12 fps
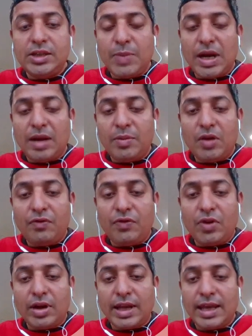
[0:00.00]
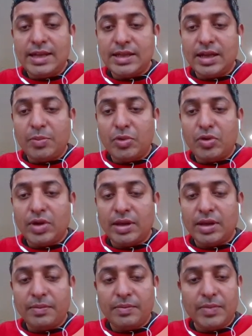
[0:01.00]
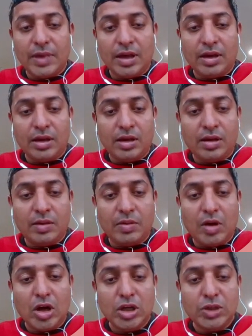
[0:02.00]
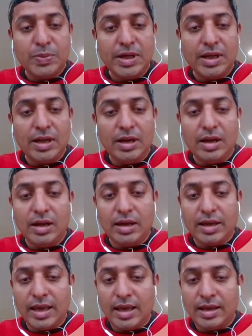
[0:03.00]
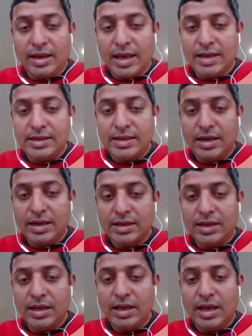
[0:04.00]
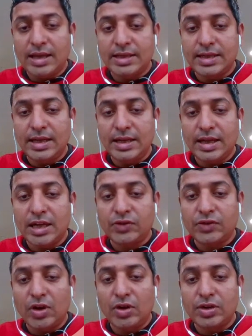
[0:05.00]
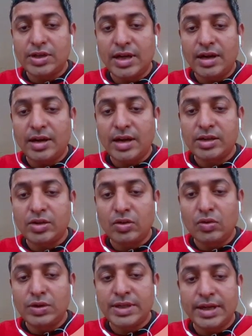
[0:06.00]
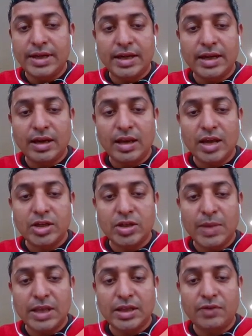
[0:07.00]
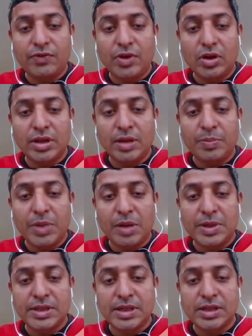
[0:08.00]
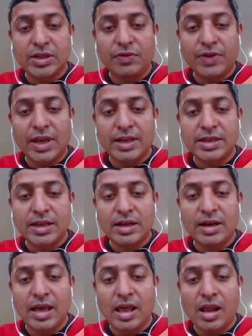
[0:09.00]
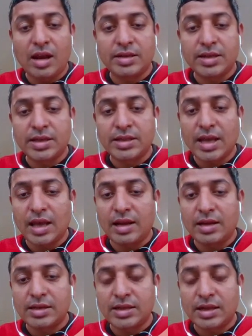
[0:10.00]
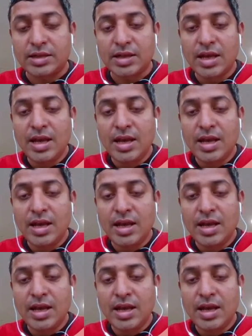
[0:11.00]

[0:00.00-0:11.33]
MedMorph for cancer reporting. Hospital cancer registry and CTRs follow standardized rules and data collection method for the purposes of cancer analysis and research.